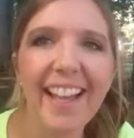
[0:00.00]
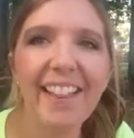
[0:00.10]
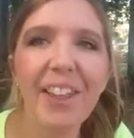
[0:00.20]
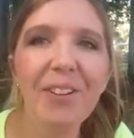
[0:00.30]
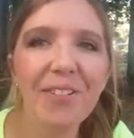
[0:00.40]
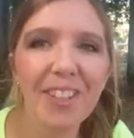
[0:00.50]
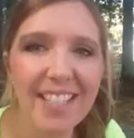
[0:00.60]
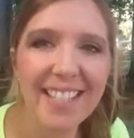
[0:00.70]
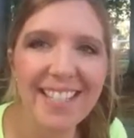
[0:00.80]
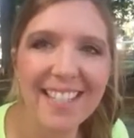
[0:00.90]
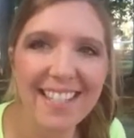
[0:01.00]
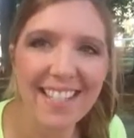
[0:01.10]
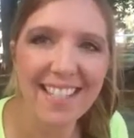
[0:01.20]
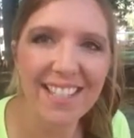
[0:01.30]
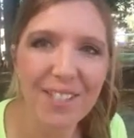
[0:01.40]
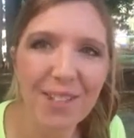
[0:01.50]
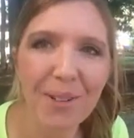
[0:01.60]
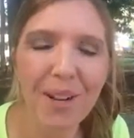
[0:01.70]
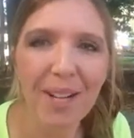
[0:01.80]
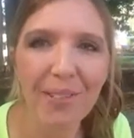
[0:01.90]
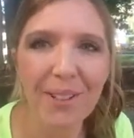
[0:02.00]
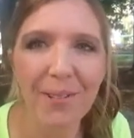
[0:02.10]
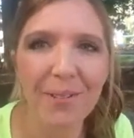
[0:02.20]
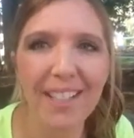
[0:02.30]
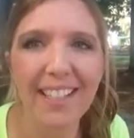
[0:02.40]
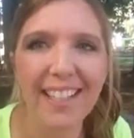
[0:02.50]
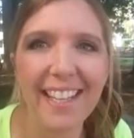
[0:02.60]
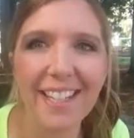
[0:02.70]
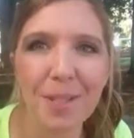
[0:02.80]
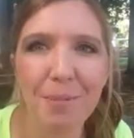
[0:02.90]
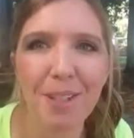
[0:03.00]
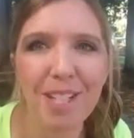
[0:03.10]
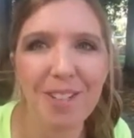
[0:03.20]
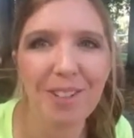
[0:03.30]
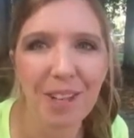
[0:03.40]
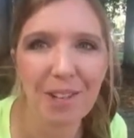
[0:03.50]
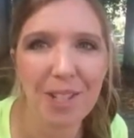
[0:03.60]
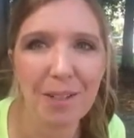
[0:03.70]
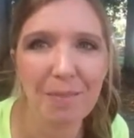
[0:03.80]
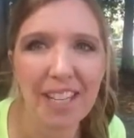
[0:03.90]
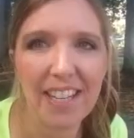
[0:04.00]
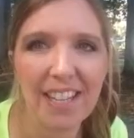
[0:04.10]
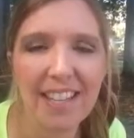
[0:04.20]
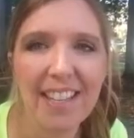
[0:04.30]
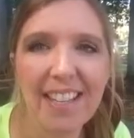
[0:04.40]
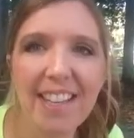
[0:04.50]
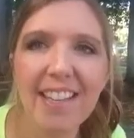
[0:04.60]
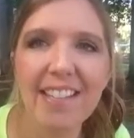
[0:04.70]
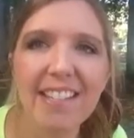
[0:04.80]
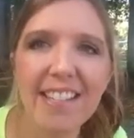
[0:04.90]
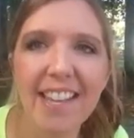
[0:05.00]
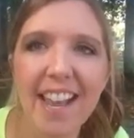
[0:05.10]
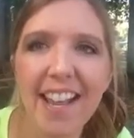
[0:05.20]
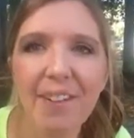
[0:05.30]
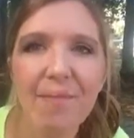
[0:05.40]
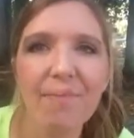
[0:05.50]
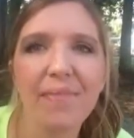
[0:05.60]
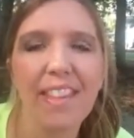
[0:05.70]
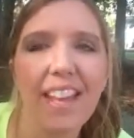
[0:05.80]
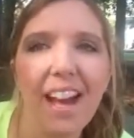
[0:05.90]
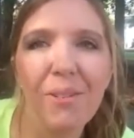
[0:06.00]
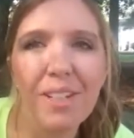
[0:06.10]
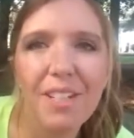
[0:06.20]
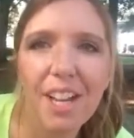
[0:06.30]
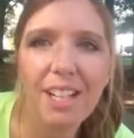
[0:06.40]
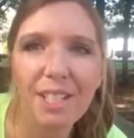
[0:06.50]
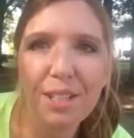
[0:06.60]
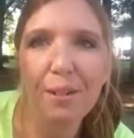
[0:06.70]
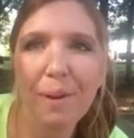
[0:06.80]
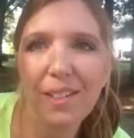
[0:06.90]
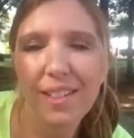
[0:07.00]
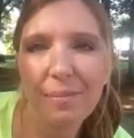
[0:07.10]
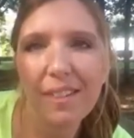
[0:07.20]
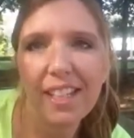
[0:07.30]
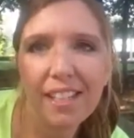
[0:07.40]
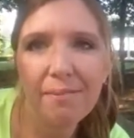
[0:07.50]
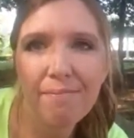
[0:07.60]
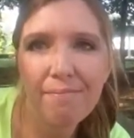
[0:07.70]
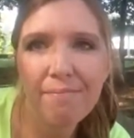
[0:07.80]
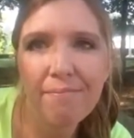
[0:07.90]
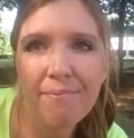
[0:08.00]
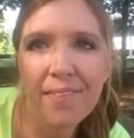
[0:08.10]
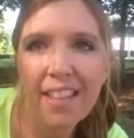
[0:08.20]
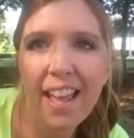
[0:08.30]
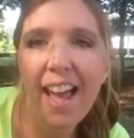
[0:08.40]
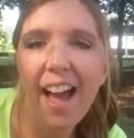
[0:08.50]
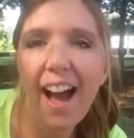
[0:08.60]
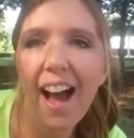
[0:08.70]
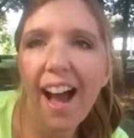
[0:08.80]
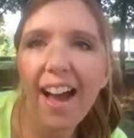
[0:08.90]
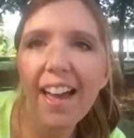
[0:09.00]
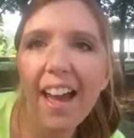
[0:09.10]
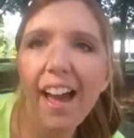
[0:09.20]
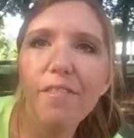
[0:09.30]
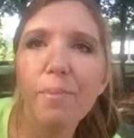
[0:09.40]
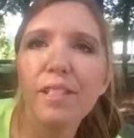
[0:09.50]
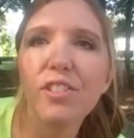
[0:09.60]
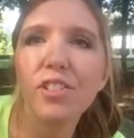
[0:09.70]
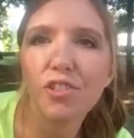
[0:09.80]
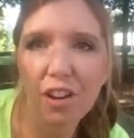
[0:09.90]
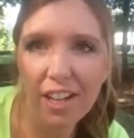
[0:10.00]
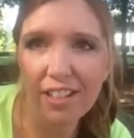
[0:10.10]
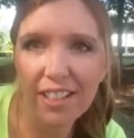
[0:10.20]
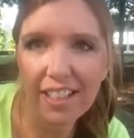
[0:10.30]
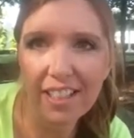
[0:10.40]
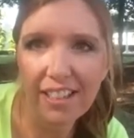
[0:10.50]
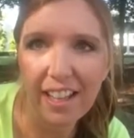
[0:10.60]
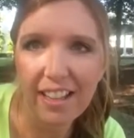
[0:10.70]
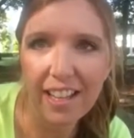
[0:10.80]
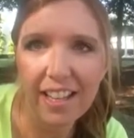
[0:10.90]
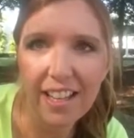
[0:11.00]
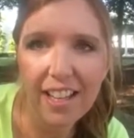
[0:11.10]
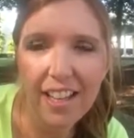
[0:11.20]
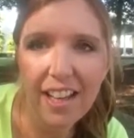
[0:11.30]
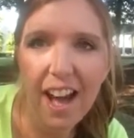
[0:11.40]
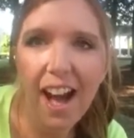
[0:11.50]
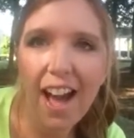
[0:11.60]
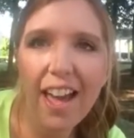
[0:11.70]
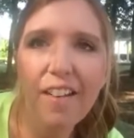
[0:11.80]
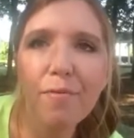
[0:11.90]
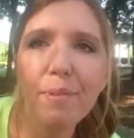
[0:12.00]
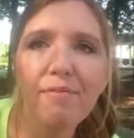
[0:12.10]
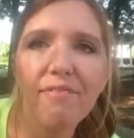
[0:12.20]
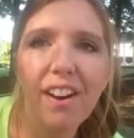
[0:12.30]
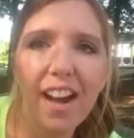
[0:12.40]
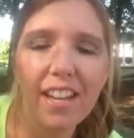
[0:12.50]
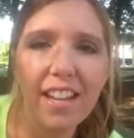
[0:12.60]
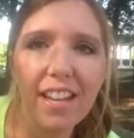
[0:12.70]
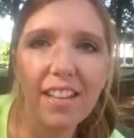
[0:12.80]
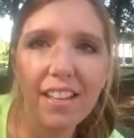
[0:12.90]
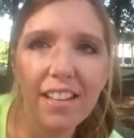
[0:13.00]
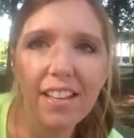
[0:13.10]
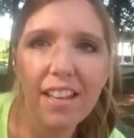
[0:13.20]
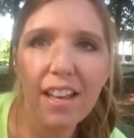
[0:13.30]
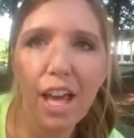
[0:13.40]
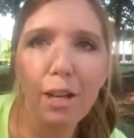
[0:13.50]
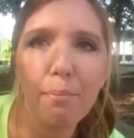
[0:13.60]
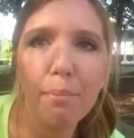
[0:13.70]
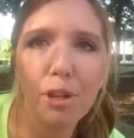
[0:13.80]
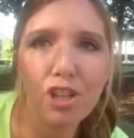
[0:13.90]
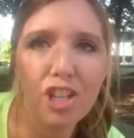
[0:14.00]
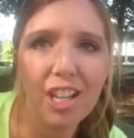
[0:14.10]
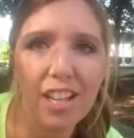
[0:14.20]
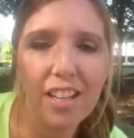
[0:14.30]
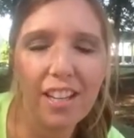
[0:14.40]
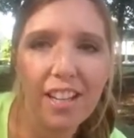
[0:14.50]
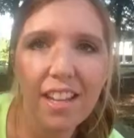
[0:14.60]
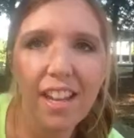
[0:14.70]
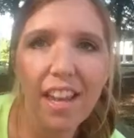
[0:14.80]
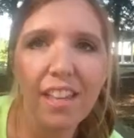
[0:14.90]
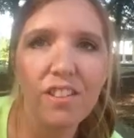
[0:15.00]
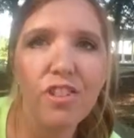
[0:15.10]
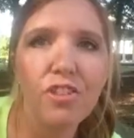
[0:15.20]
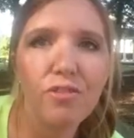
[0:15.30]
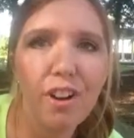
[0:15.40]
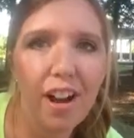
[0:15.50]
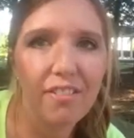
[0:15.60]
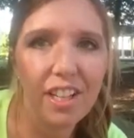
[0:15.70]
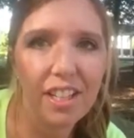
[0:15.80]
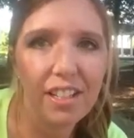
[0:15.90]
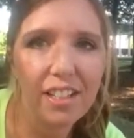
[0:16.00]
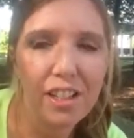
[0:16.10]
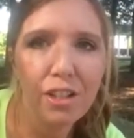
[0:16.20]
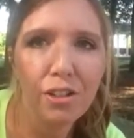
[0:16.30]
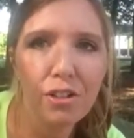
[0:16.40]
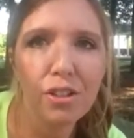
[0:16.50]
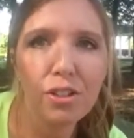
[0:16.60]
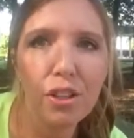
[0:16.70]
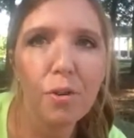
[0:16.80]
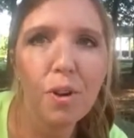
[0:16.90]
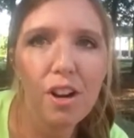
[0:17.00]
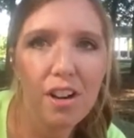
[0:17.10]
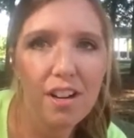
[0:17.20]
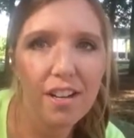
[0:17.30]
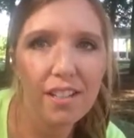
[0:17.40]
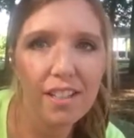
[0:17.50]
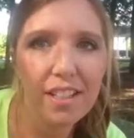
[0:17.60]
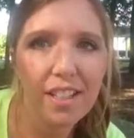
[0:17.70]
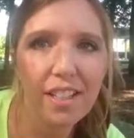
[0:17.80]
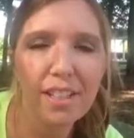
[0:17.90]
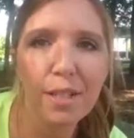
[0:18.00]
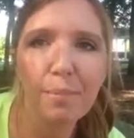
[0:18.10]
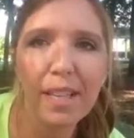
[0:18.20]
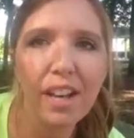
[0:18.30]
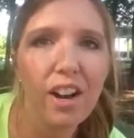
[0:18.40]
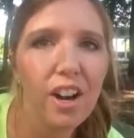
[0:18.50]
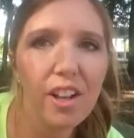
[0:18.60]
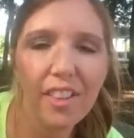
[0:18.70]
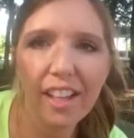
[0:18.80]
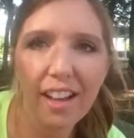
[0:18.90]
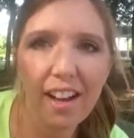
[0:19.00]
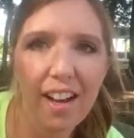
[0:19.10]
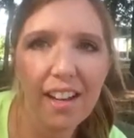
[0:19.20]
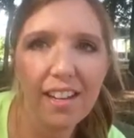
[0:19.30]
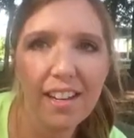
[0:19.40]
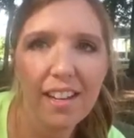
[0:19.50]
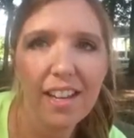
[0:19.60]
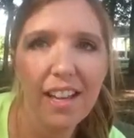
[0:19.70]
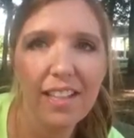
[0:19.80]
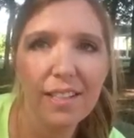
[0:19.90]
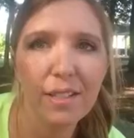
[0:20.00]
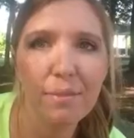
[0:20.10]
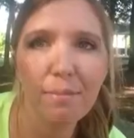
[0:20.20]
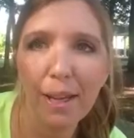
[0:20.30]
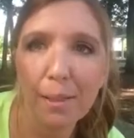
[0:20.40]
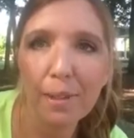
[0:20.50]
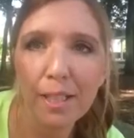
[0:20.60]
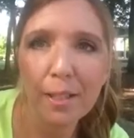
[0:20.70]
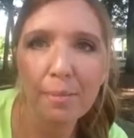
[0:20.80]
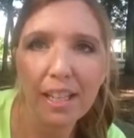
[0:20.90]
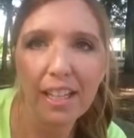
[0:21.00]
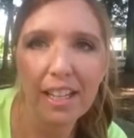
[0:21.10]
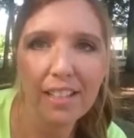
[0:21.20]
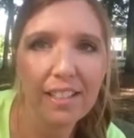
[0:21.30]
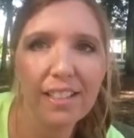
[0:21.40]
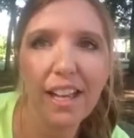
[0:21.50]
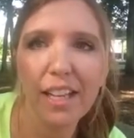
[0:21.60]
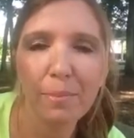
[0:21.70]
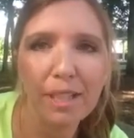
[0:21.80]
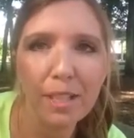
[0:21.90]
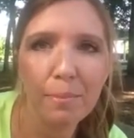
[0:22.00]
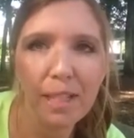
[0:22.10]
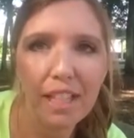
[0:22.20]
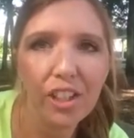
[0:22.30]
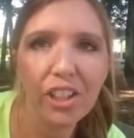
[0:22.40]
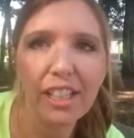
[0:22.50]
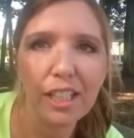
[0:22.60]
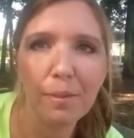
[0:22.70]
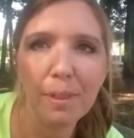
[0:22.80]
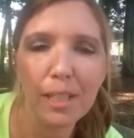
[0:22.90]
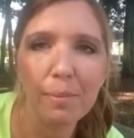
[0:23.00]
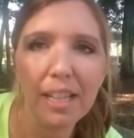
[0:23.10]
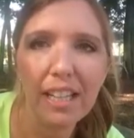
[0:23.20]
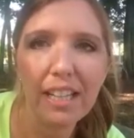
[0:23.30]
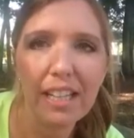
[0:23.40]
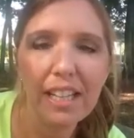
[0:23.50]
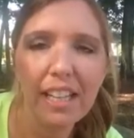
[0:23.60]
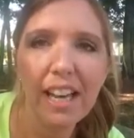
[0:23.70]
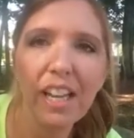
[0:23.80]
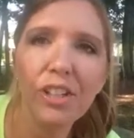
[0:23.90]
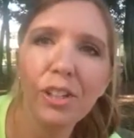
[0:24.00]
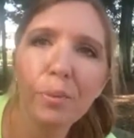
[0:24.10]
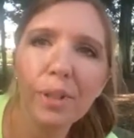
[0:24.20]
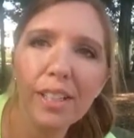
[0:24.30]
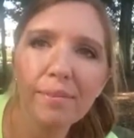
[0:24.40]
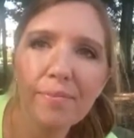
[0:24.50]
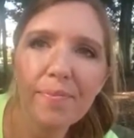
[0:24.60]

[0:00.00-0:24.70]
Hello, friends. This is Linda Kuhar with your weekly Inspirational Coaching Minute. Today, I want to talk to you about something. I have been struggling lately. I have been fighting and pushing and striving so hard to be all that God has made me to be and designed me to be and created me to be. And you know what?